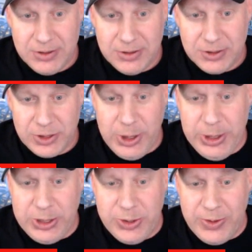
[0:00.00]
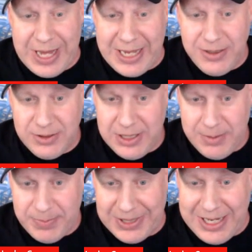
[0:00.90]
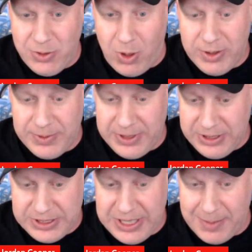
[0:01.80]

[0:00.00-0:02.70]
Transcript: So you could do that and blend all the, you see,